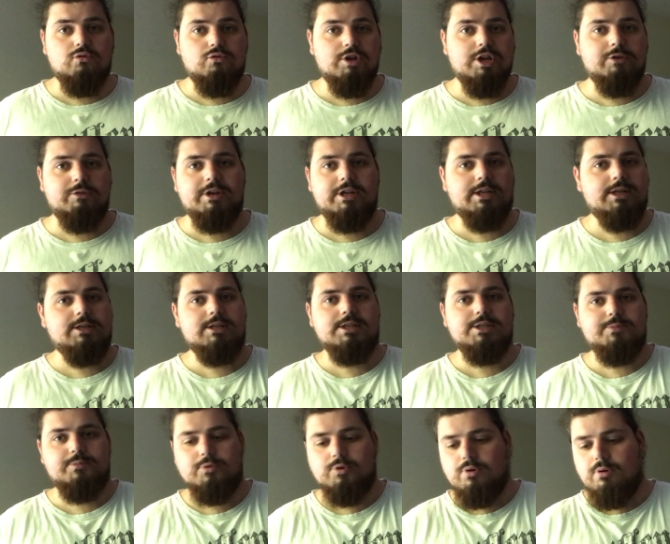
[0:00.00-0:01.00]
rereading
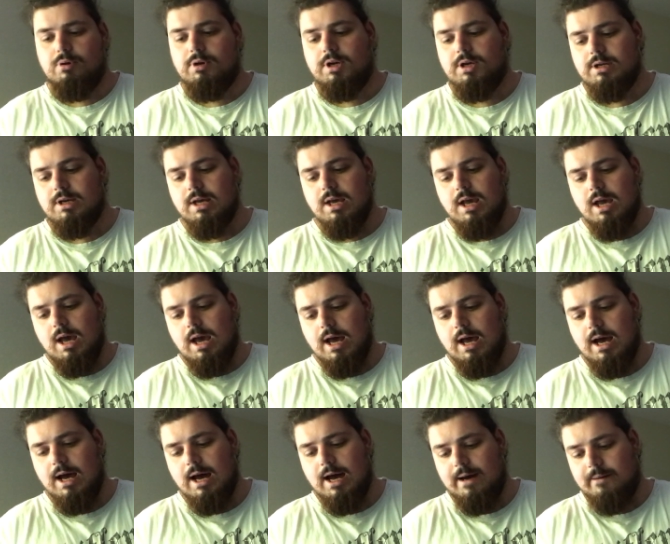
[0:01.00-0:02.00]
this book,
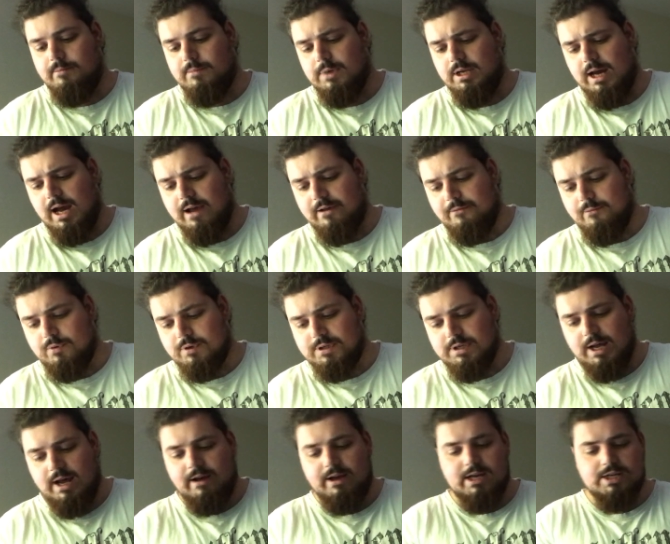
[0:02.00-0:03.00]
I would
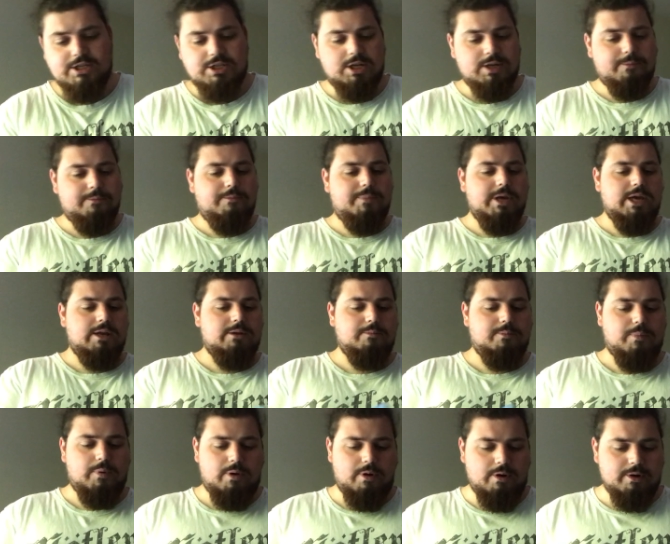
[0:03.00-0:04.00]
actually
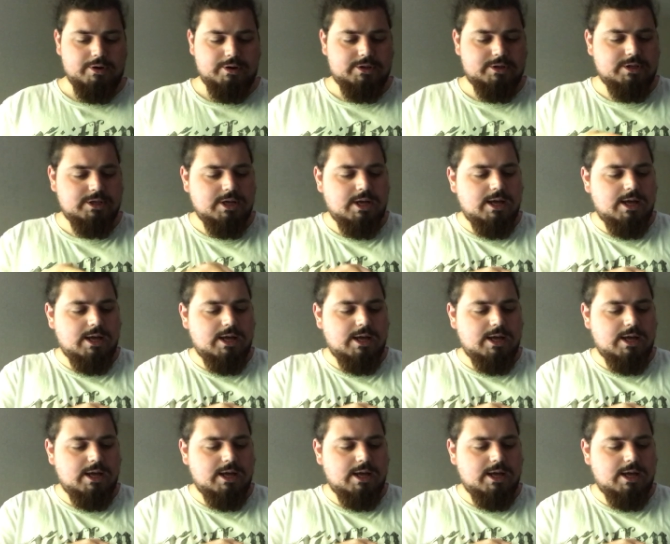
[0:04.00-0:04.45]
pinpoint